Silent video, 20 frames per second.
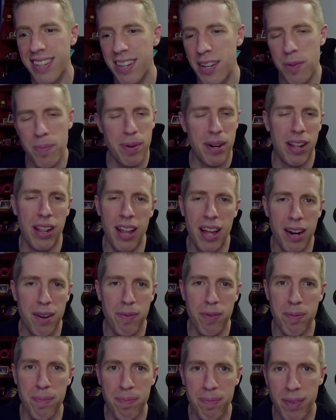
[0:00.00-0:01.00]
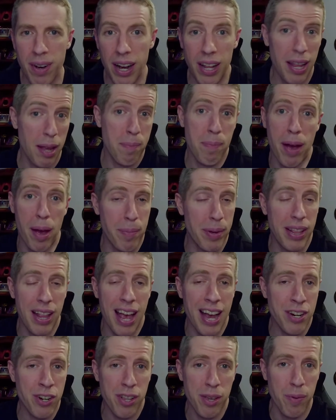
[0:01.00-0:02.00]
this has been a lot of. I like Bobby
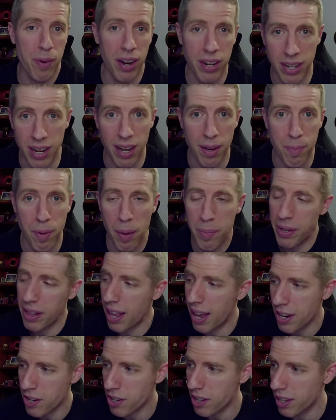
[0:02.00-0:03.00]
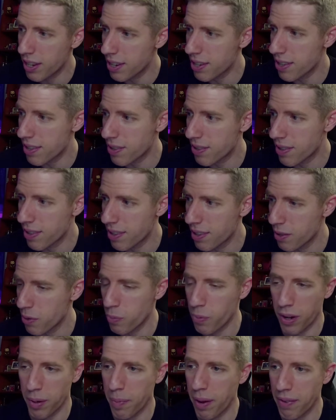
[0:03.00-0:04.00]
Lashley right now. Bobby Lashley is is
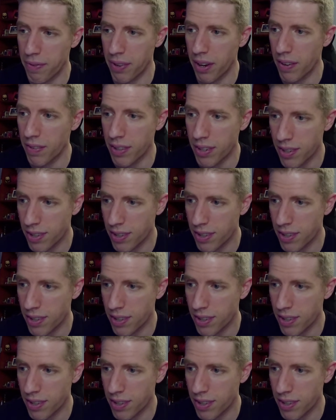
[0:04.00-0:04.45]
one of my favorites.